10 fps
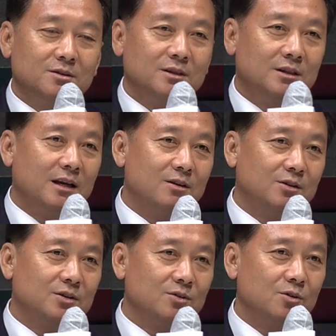healthcare
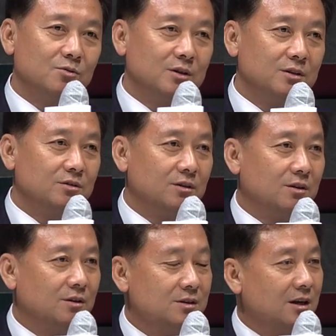system and the
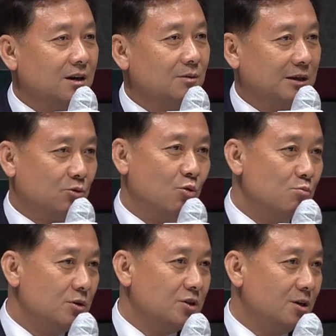medical systems
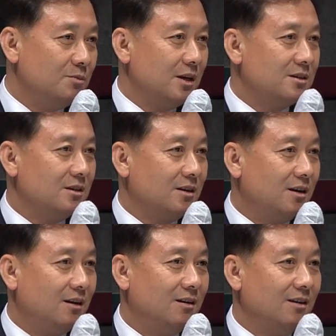are too
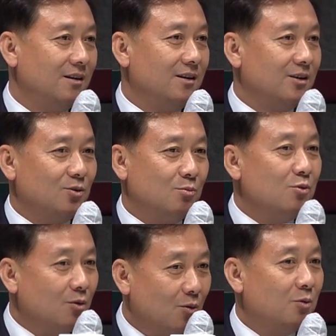liberal.
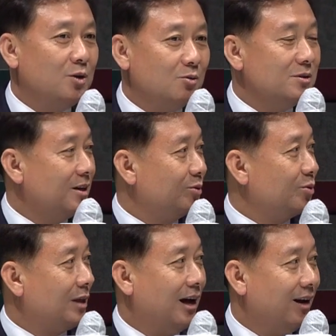
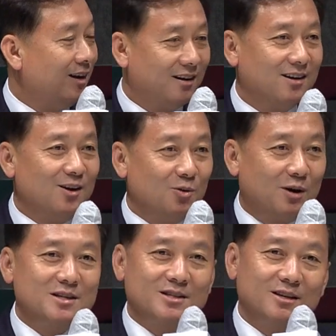So it's really
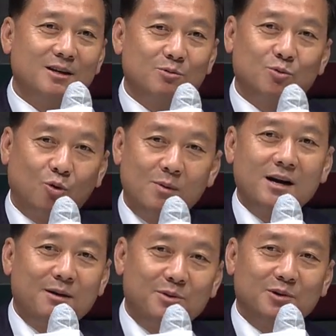difficult to
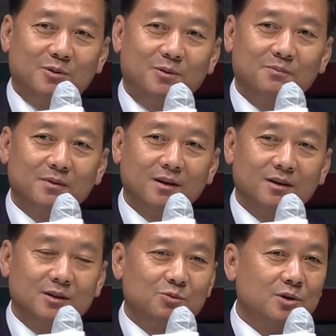contain and to
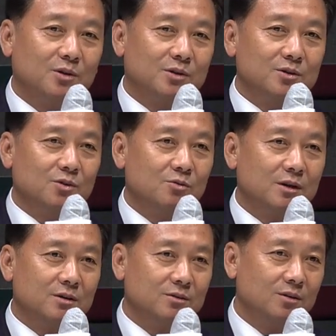mitigate the
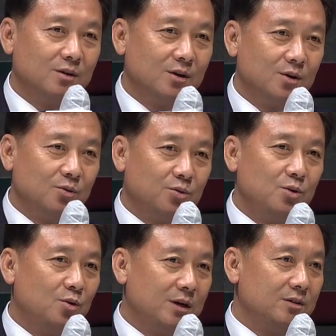pandemic. And in
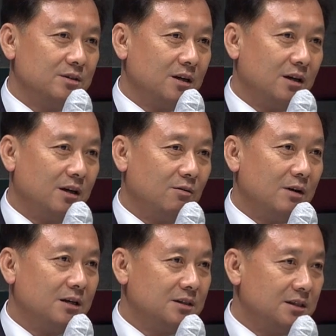Europe, the
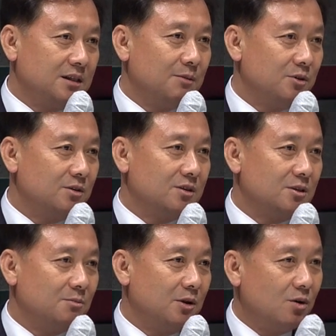situation was quite
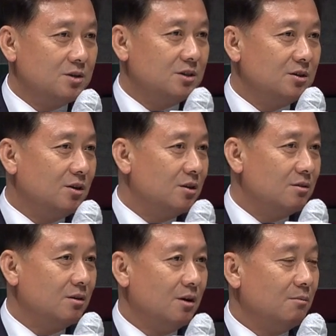similar. But in
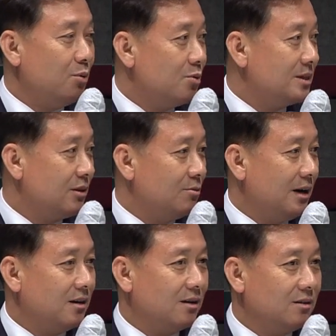Korea, we do have
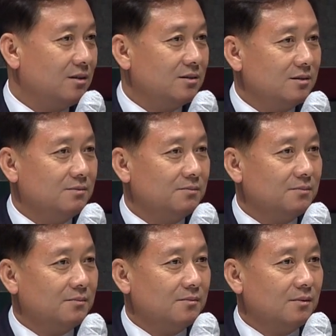the outstanding
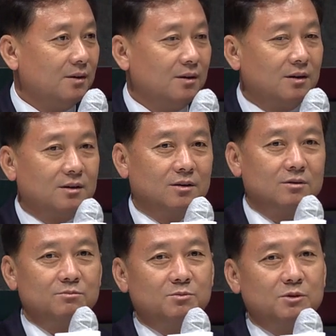healthcare
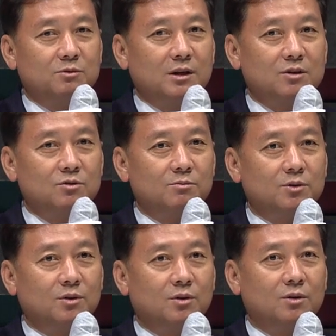professionals and the medical
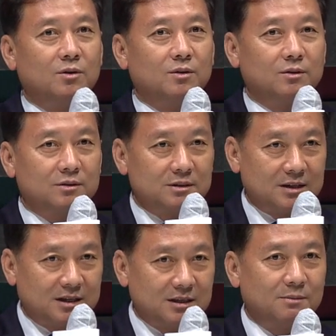facilities,
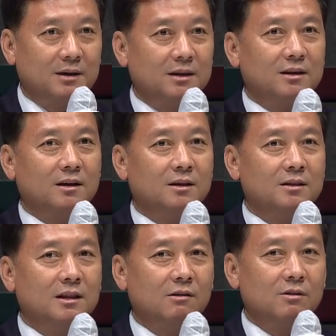and they
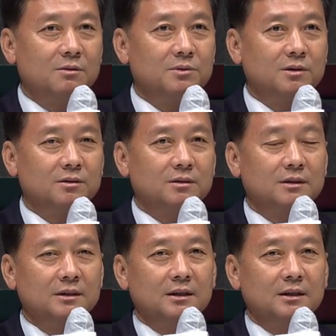voluntarily